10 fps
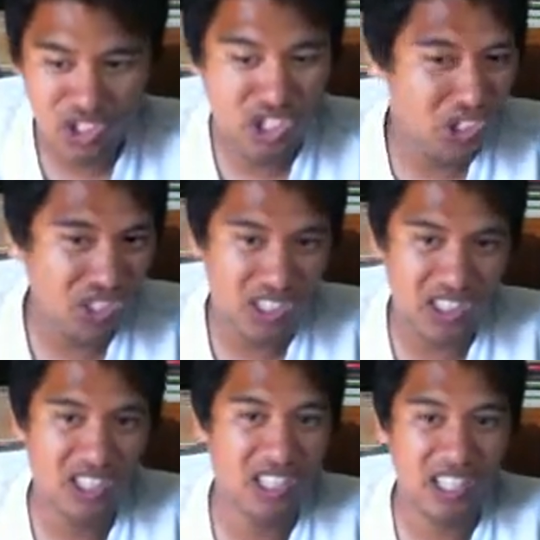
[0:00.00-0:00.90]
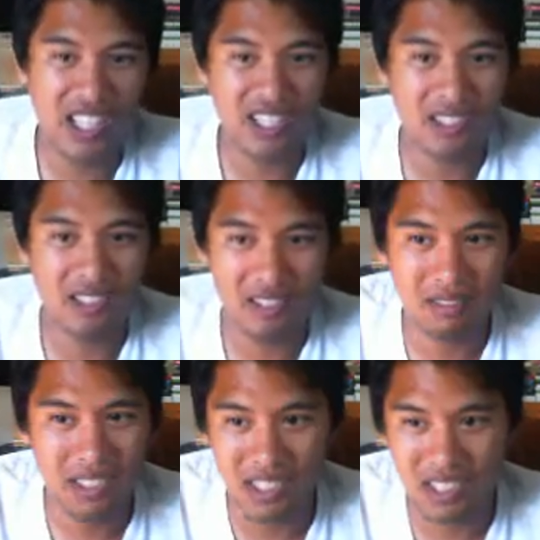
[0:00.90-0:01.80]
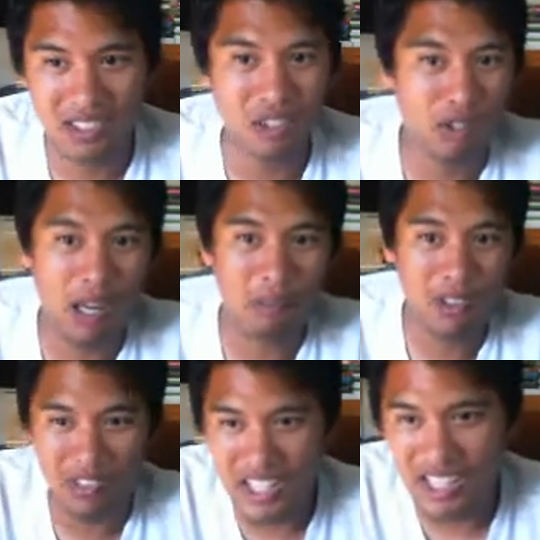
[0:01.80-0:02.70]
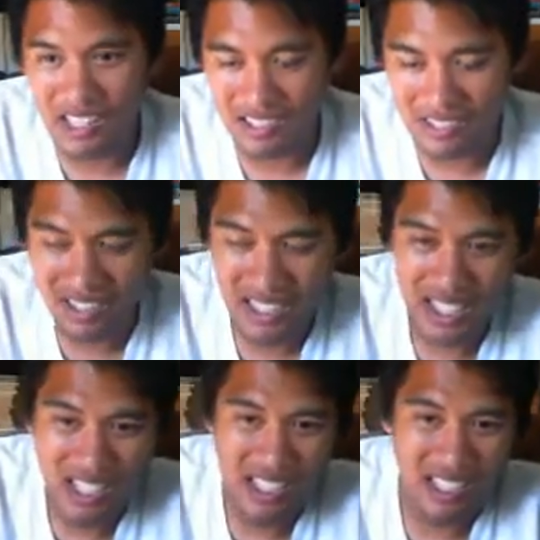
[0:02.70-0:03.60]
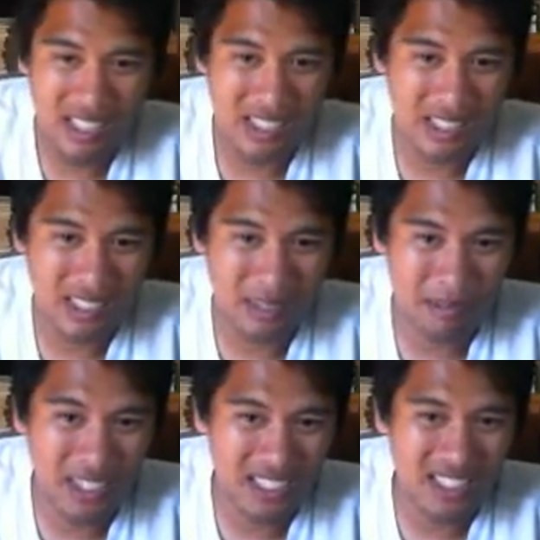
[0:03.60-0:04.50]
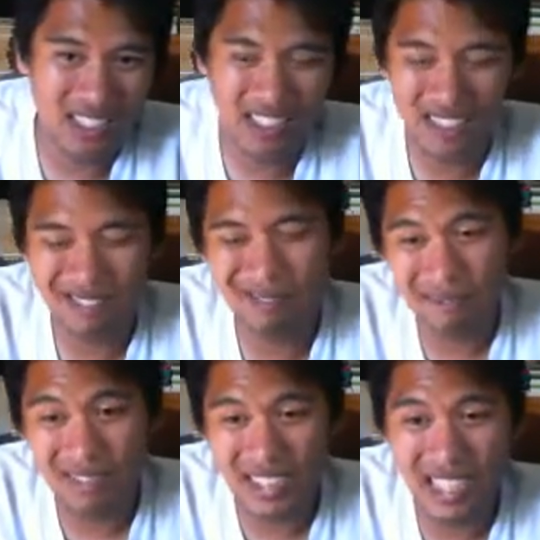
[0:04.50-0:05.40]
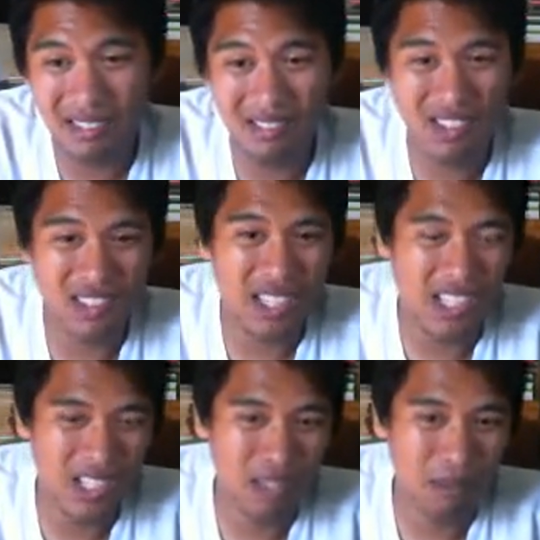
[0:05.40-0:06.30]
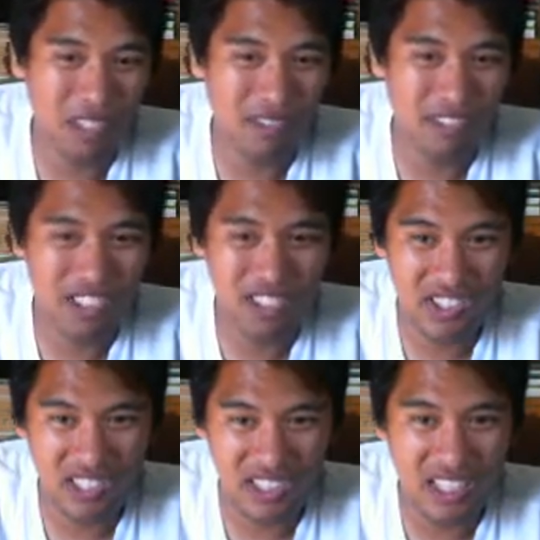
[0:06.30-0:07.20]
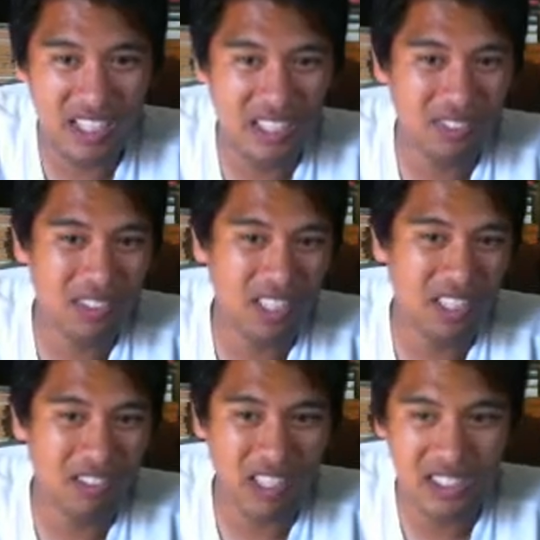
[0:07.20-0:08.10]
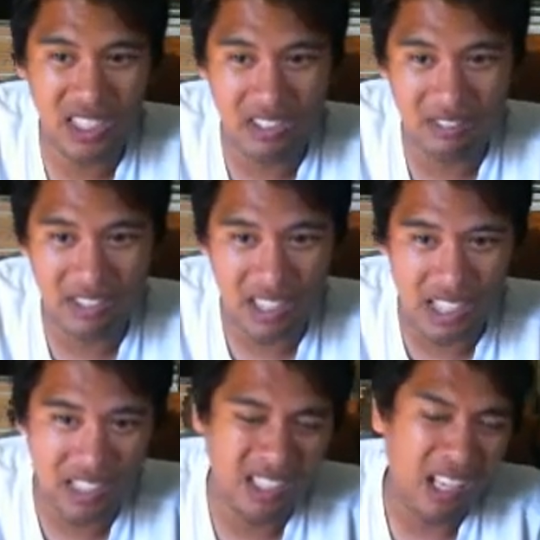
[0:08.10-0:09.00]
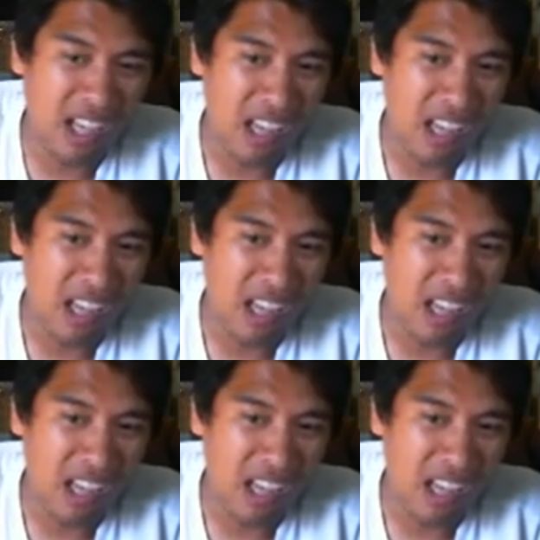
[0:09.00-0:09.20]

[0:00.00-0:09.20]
chooses to take, you know, the grappler down. Um, I think that will cost him in the future. He's got definitely got to watch out for that.